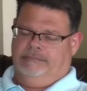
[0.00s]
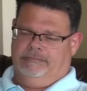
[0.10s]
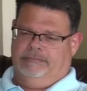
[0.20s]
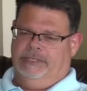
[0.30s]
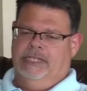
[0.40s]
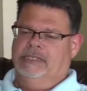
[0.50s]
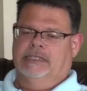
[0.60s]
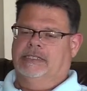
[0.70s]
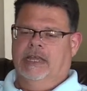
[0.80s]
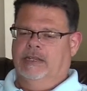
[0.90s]
since the
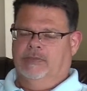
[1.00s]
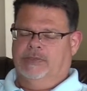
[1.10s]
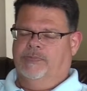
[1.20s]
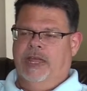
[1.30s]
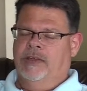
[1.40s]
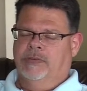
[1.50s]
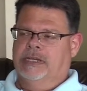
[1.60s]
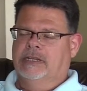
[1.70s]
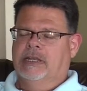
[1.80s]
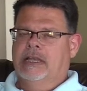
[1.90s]
state was
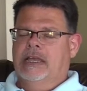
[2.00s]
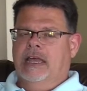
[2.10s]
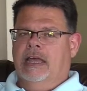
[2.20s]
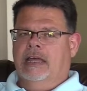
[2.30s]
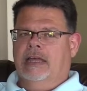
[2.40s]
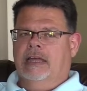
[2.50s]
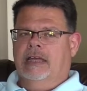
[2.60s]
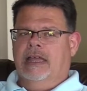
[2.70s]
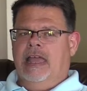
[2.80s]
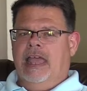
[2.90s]
founded,
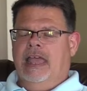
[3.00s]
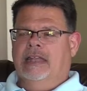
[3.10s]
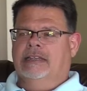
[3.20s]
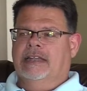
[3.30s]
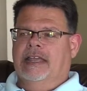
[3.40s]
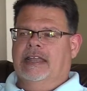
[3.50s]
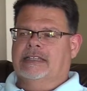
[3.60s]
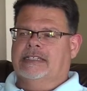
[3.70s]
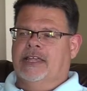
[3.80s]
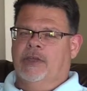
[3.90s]
and
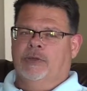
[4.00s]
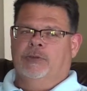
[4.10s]
so.